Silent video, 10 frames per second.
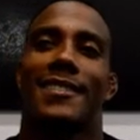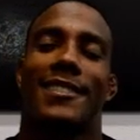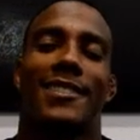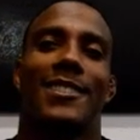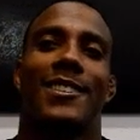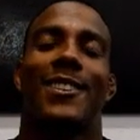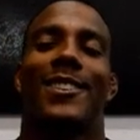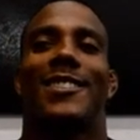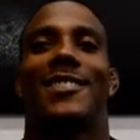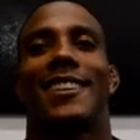
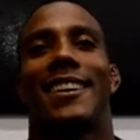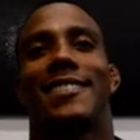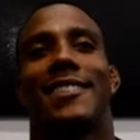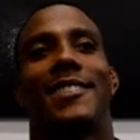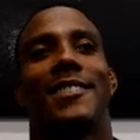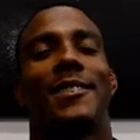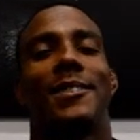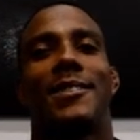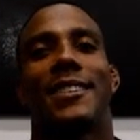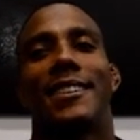Shoot, those guys are
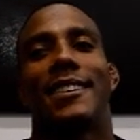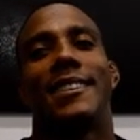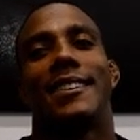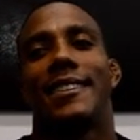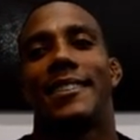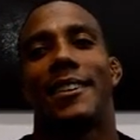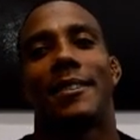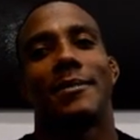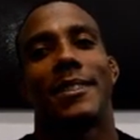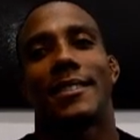huge. You know,
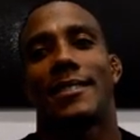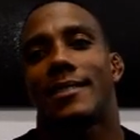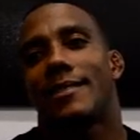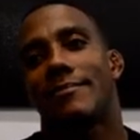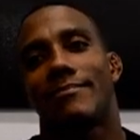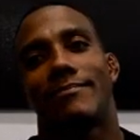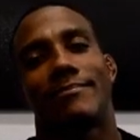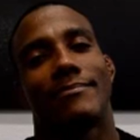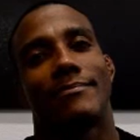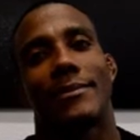I just
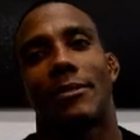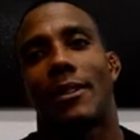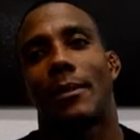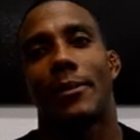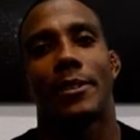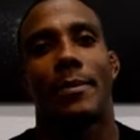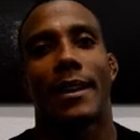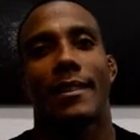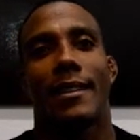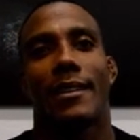want to be
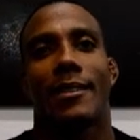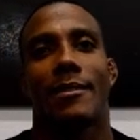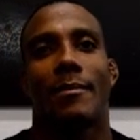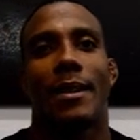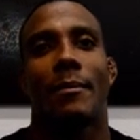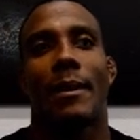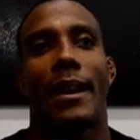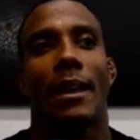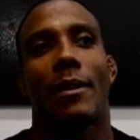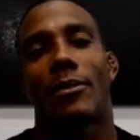respected, you know. Maybe my
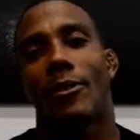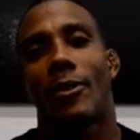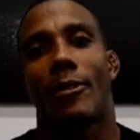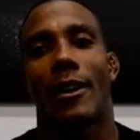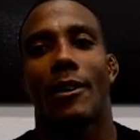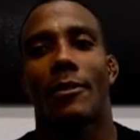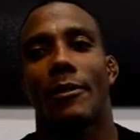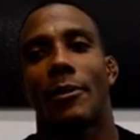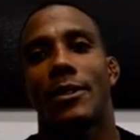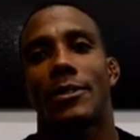name get thrown around
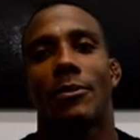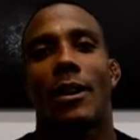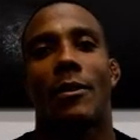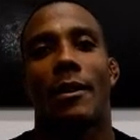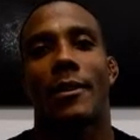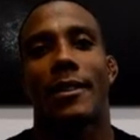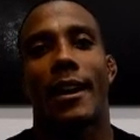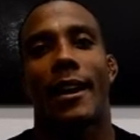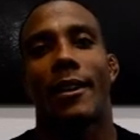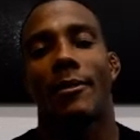every once in a while when I'm
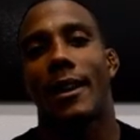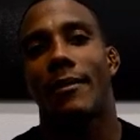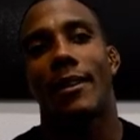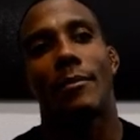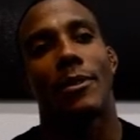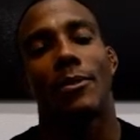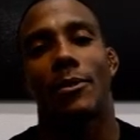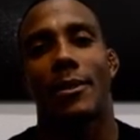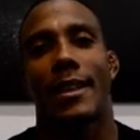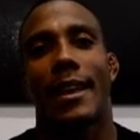retired or whatever, I'll be cool
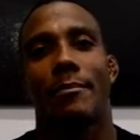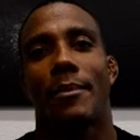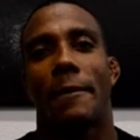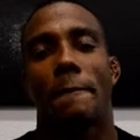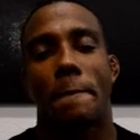with that. But